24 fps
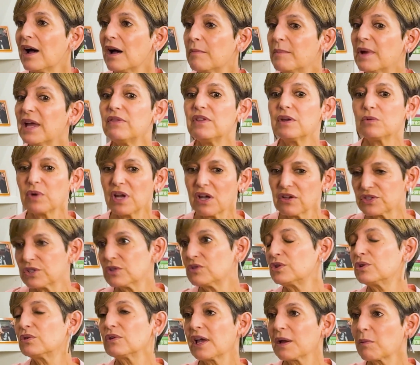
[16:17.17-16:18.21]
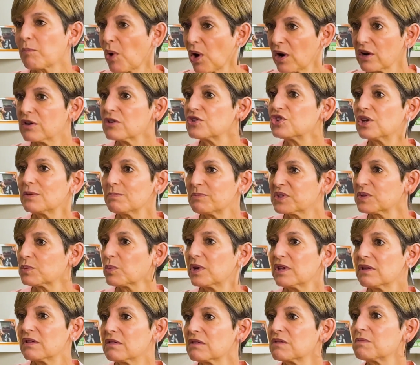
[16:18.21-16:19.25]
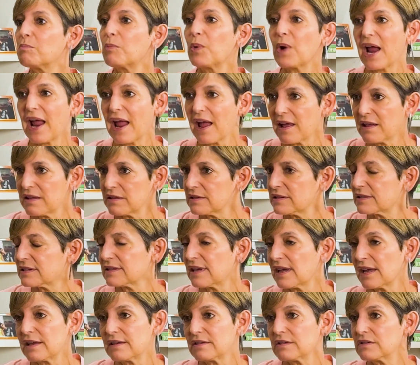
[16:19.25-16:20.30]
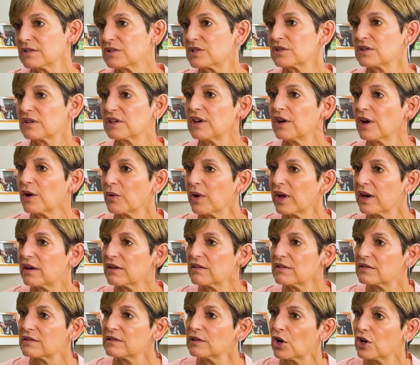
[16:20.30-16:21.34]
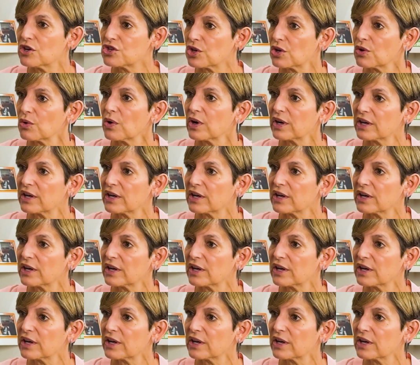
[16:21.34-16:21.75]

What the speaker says: And then we also do like partnerships with brands and larger